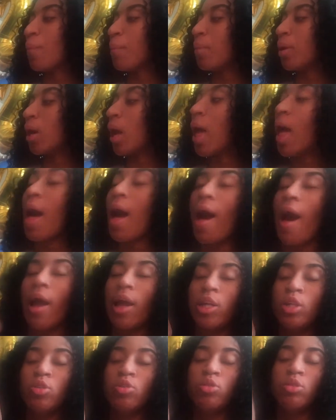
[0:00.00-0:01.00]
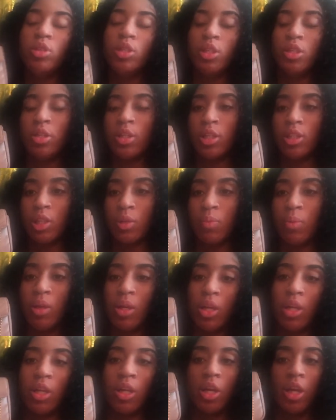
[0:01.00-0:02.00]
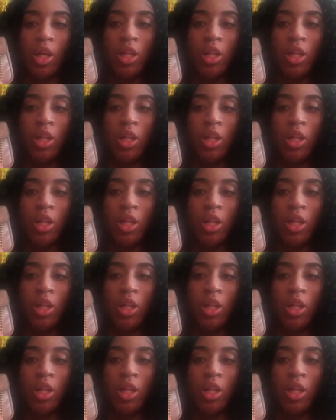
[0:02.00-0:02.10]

but I do see a hint of pink in it.